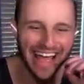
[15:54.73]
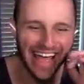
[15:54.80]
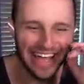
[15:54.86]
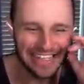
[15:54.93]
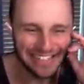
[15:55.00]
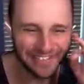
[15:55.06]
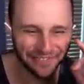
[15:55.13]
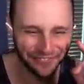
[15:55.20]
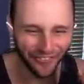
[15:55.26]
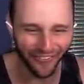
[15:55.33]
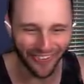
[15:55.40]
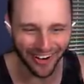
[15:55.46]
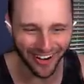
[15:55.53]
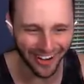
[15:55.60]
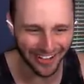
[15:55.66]
is
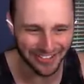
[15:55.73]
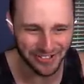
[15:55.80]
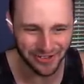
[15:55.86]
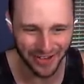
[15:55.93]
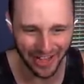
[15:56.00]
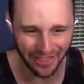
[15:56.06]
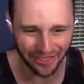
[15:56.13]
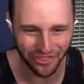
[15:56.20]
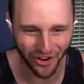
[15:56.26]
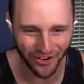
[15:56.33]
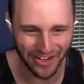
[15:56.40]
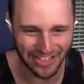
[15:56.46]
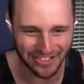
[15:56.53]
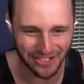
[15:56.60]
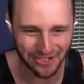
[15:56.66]

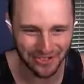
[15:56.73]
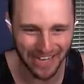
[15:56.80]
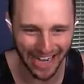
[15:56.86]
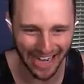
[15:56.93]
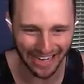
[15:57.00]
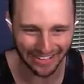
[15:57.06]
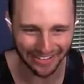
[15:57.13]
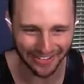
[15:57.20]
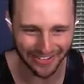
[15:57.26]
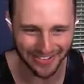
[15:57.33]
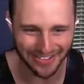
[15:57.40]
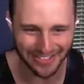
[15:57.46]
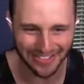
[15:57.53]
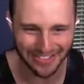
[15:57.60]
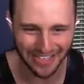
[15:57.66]

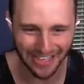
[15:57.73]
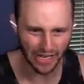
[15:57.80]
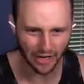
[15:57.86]
$432,